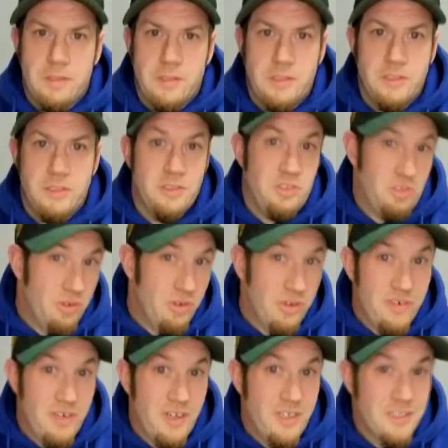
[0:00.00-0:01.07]
it's the two of
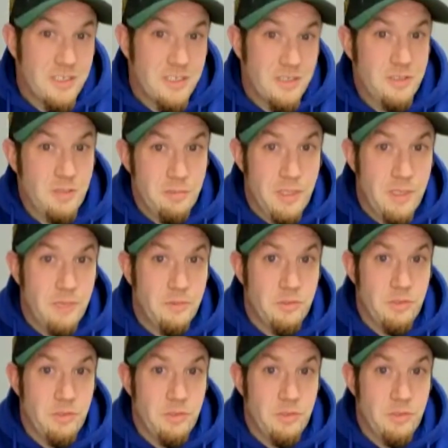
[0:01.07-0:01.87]
us, and sometimes we